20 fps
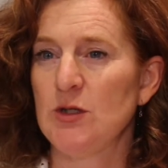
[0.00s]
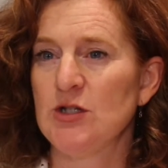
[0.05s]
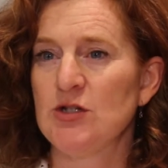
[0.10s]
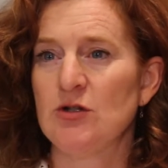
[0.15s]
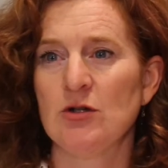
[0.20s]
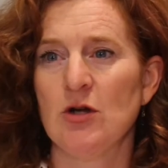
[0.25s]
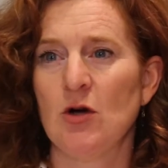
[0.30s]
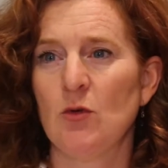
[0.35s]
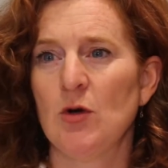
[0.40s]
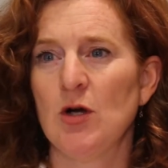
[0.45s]
We
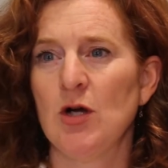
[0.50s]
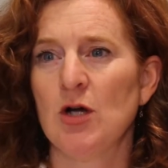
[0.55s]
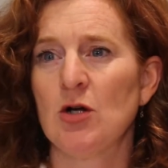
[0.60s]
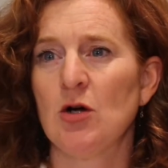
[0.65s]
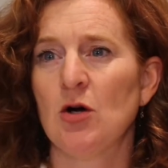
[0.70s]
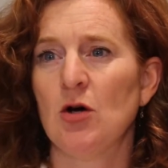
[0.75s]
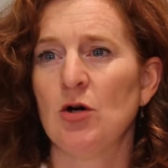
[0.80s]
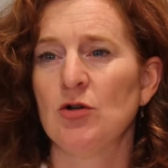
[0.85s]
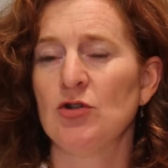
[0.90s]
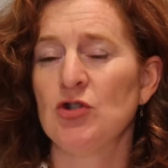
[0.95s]
do not
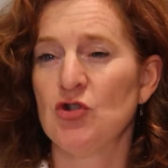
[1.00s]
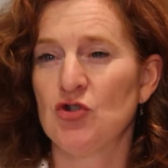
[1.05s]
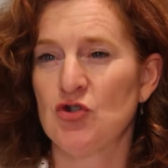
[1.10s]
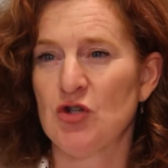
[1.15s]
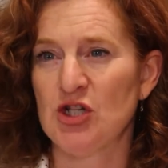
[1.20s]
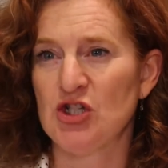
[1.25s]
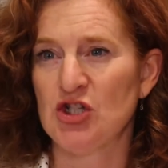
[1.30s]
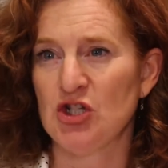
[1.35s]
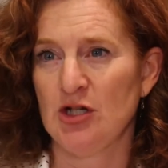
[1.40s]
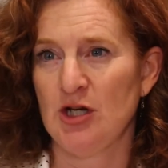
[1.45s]
work on
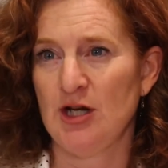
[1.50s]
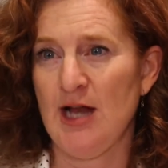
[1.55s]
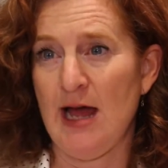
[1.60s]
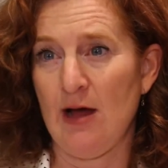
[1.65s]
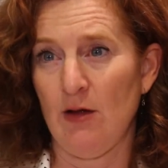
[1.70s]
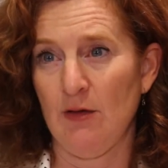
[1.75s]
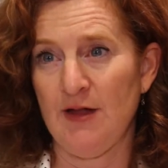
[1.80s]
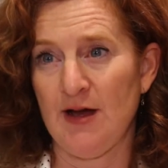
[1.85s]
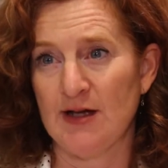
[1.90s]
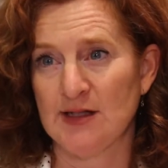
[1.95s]
nutrition and
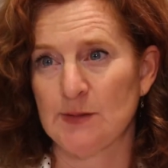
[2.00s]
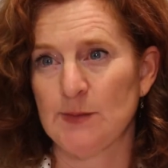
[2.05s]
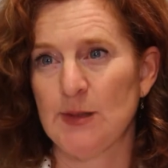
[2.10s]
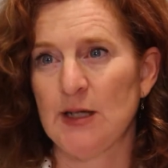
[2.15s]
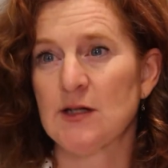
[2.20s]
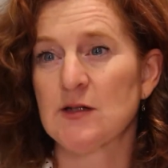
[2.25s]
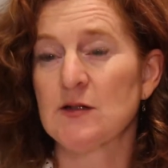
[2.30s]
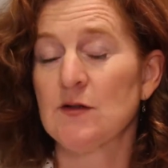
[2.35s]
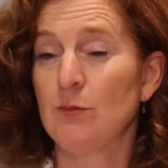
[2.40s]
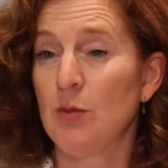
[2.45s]
health
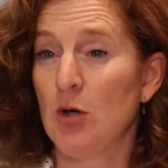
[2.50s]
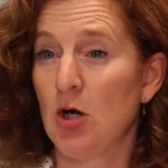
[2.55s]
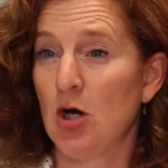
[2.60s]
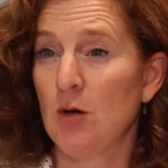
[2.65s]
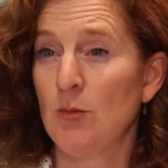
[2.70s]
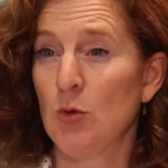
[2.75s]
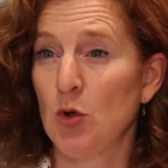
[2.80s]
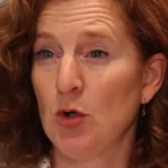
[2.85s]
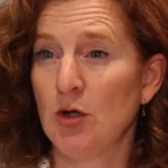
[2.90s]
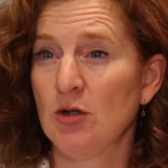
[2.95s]
aspects of
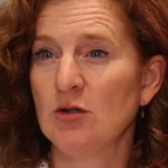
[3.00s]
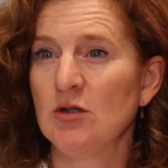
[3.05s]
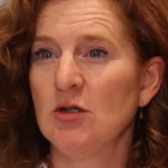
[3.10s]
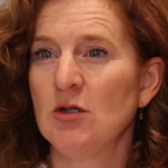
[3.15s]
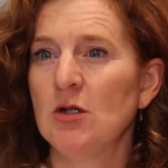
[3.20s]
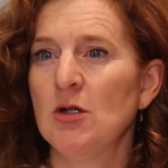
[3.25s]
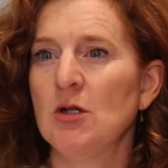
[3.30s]
palm oil.